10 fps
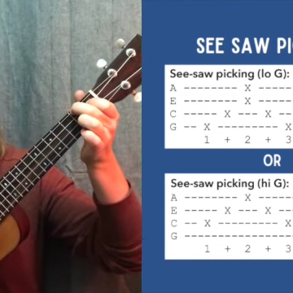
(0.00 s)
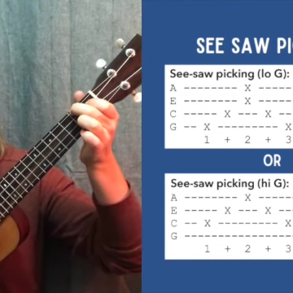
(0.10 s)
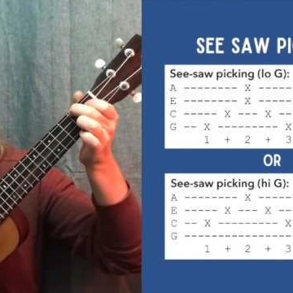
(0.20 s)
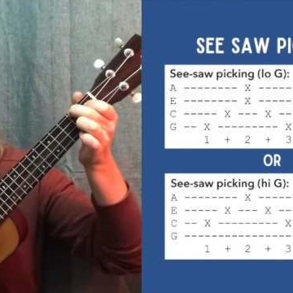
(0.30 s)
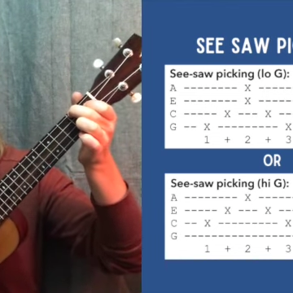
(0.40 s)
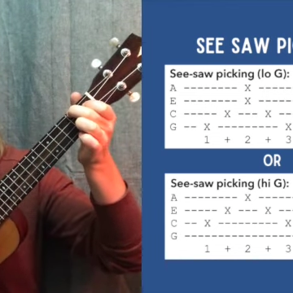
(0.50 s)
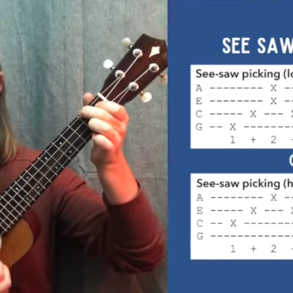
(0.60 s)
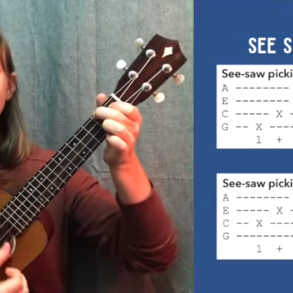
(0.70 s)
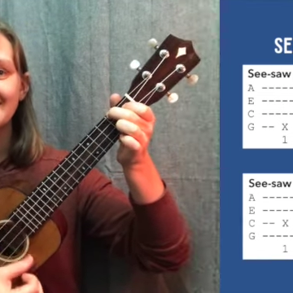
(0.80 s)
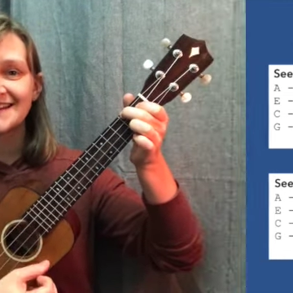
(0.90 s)
right?
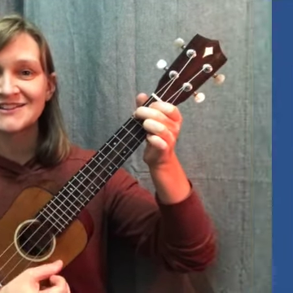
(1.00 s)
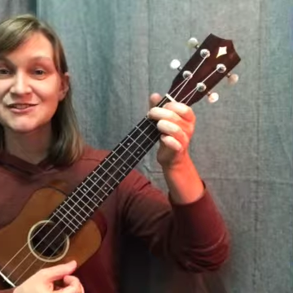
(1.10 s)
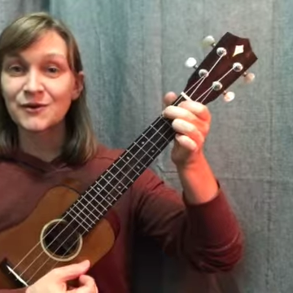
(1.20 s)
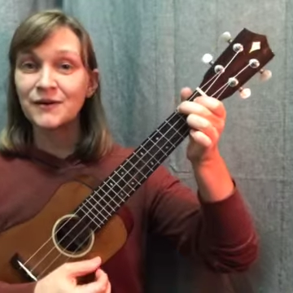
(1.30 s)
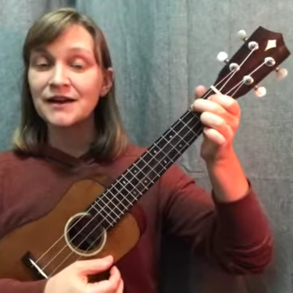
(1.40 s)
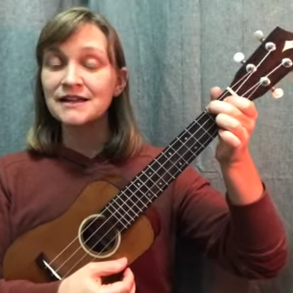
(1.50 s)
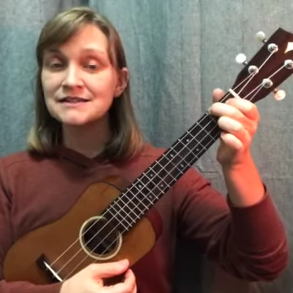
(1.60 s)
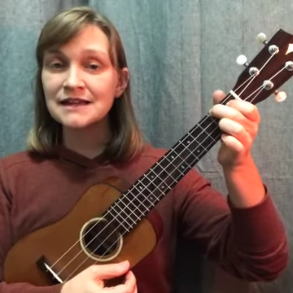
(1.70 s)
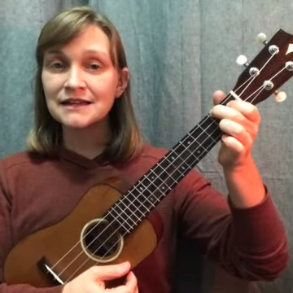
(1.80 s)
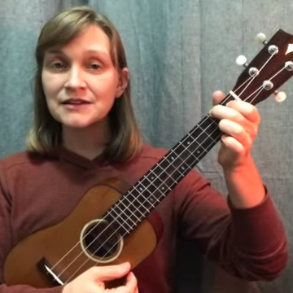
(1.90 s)
So
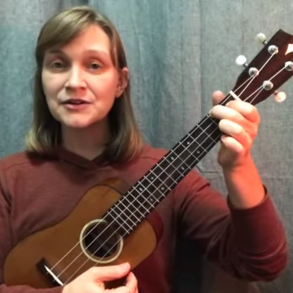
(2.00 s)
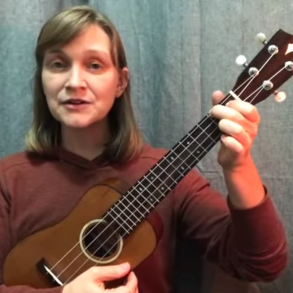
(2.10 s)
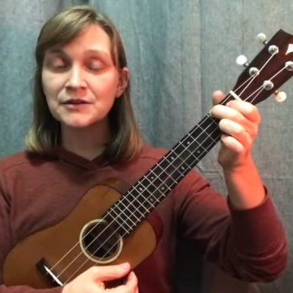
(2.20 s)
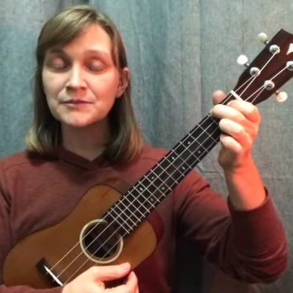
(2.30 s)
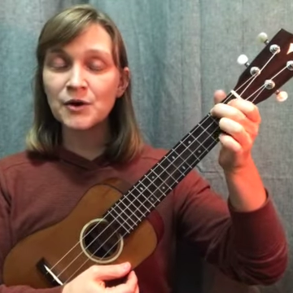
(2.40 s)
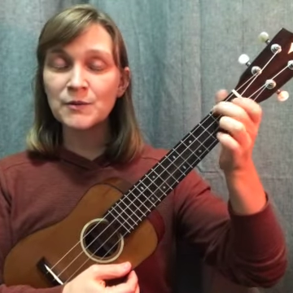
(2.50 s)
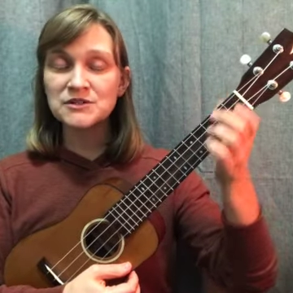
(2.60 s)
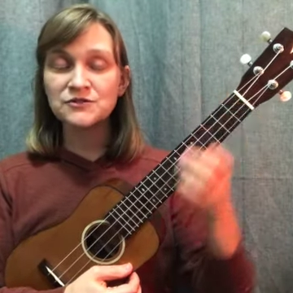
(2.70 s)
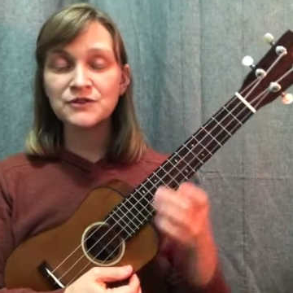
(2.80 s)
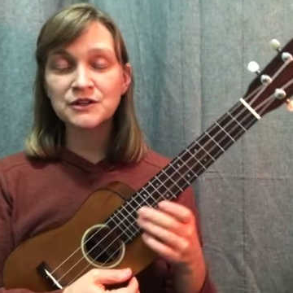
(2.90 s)
take a little
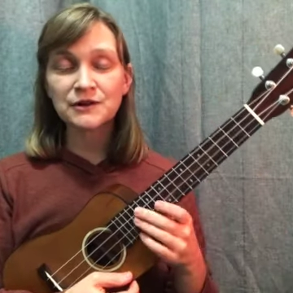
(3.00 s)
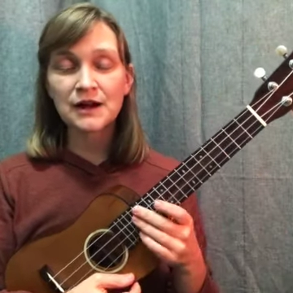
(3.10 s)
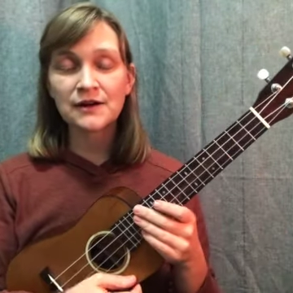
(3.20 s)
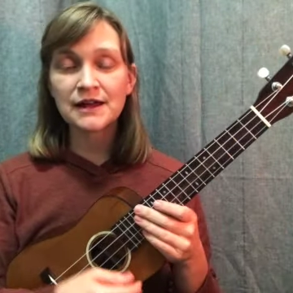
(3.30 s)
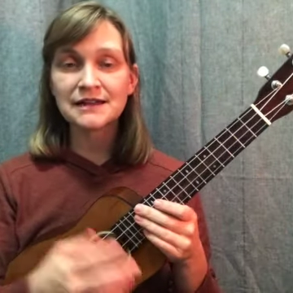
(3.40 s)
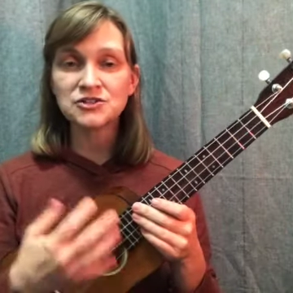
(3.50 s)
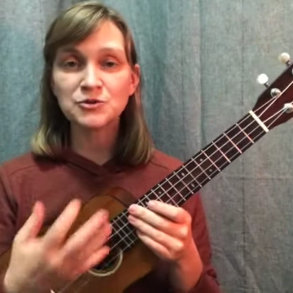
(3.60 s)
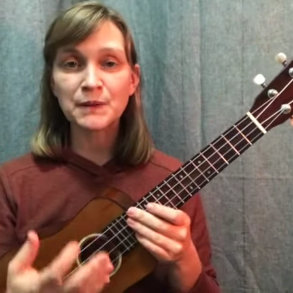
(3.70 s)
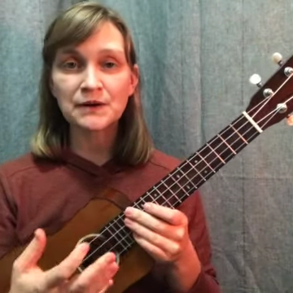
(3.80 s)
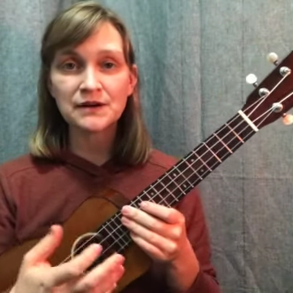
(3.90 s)
moment to figure out, kind of get
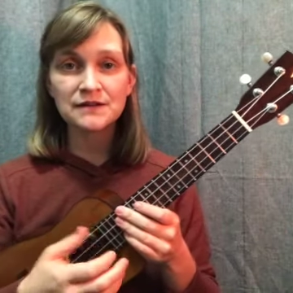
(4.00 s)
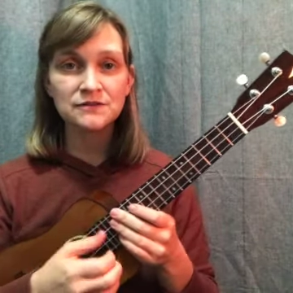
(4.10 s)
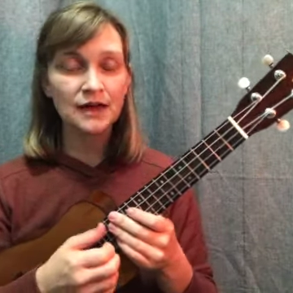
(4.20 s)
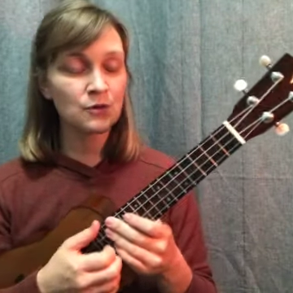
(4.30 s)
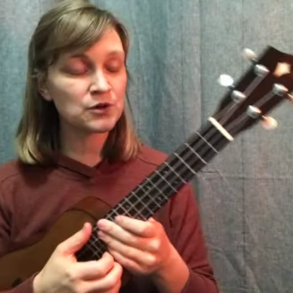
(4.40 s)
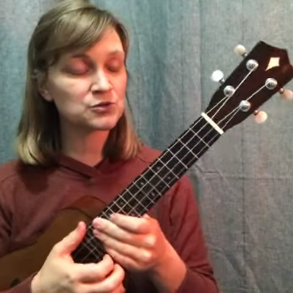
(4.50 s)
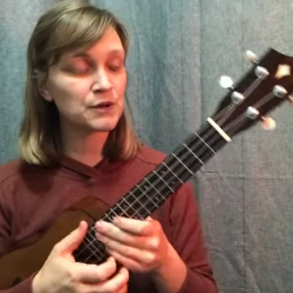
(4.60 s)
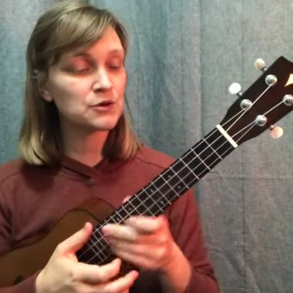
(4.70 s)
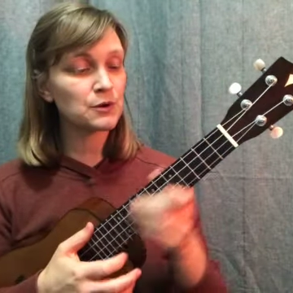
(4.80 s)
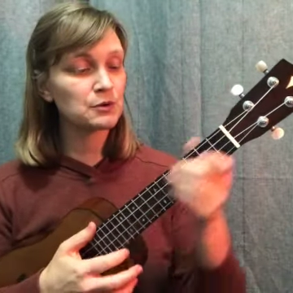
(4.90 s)
your bearings, how which way
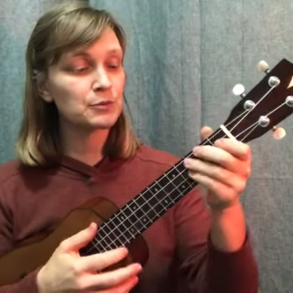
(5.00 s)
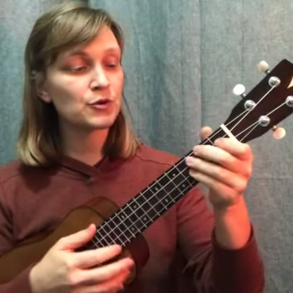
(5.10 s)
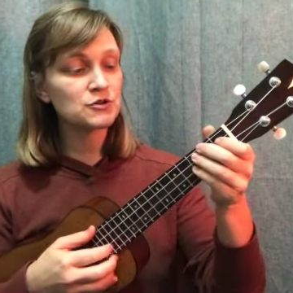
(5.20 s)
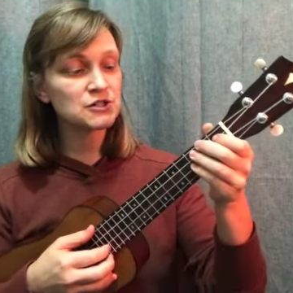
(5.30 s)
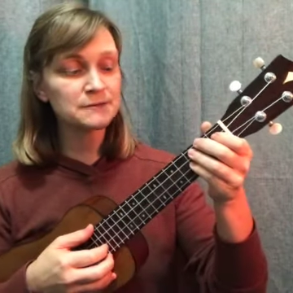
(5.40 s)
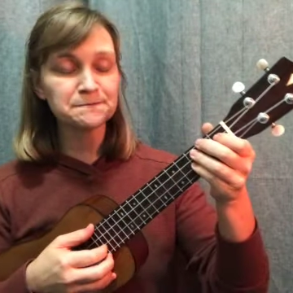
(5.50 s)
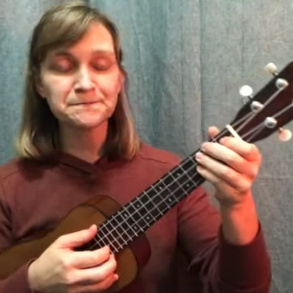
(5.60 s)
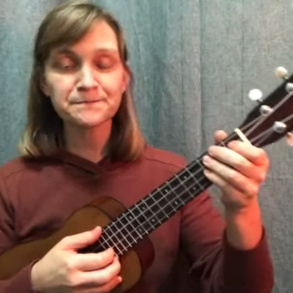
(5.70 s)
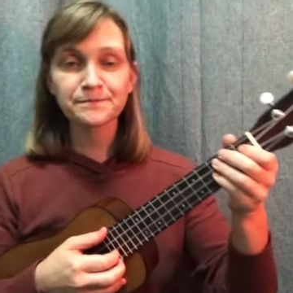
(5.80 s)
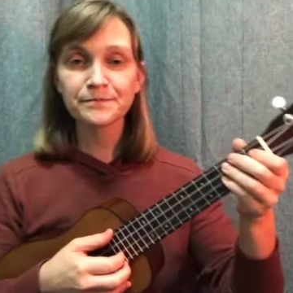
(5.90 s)
you want to approach it.
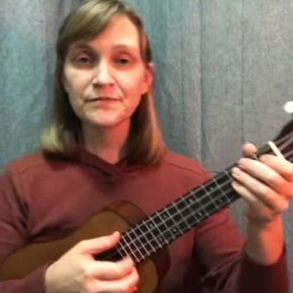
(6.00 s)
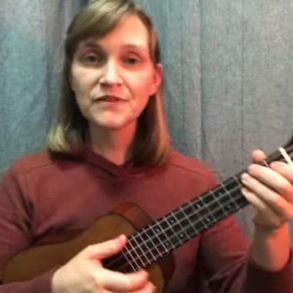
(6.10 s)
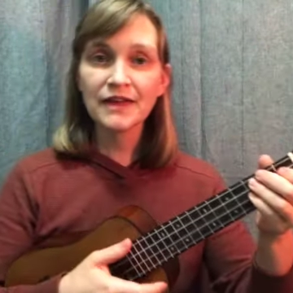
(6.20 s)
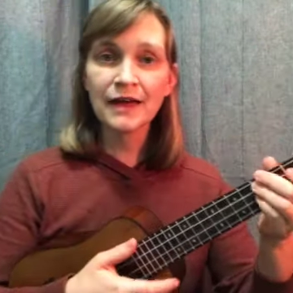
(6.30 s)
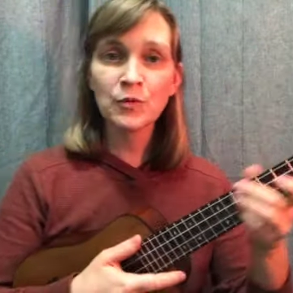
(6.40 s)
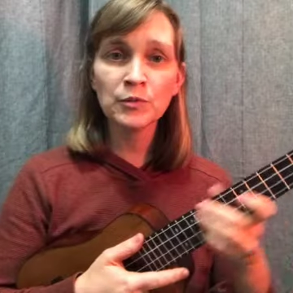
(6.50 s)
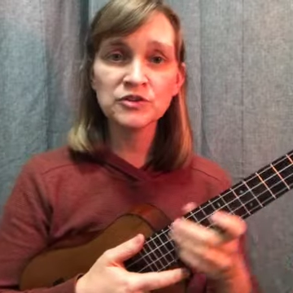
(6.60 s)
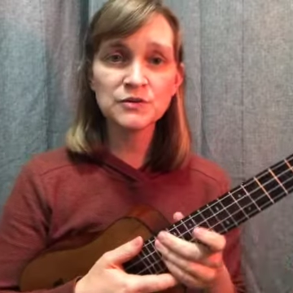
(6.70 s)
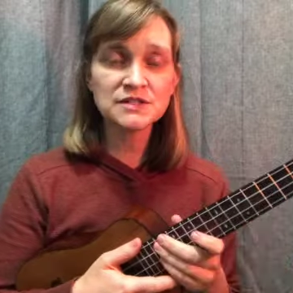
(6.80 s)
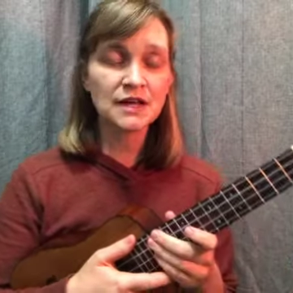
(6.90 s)
And what we'll
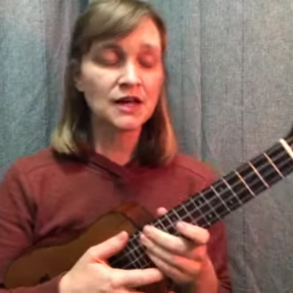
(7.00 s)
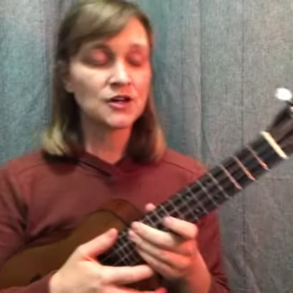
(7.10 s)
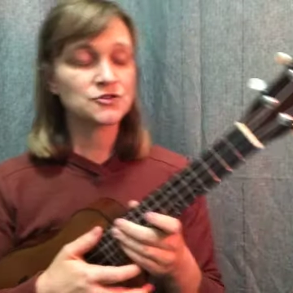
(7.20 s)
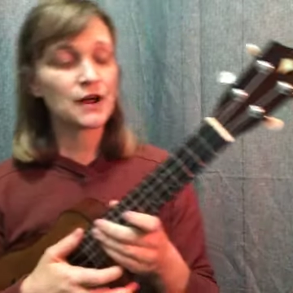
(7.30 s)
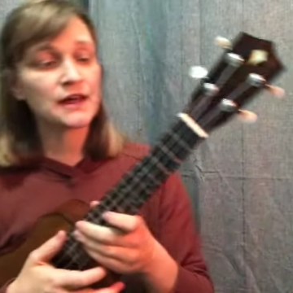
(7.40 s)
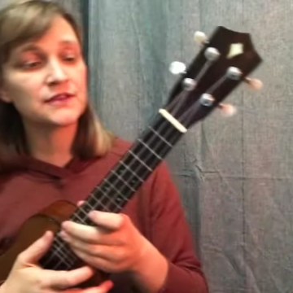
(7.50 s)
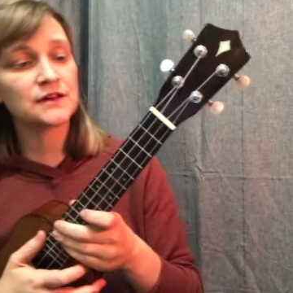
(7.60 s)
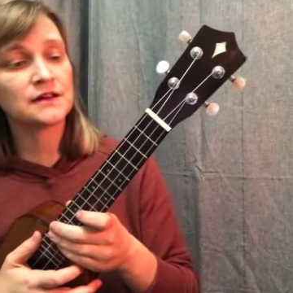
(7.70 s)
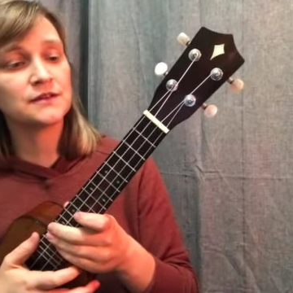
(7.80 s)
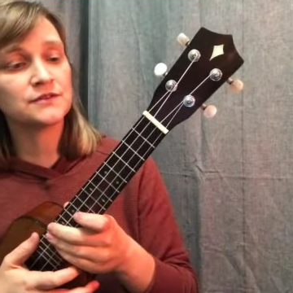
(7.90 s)
do is try
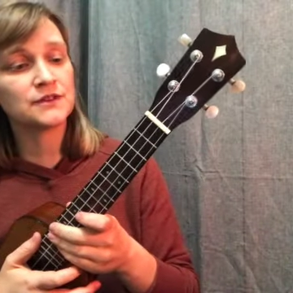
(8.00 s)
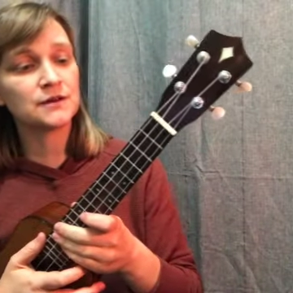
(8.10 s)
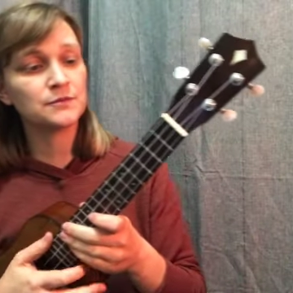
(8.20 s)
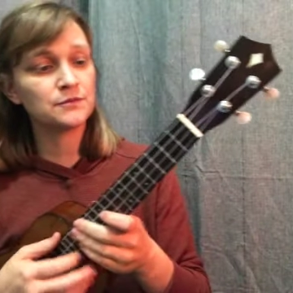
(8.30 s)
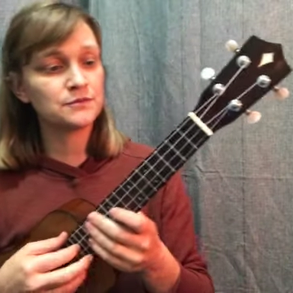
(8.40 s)
the the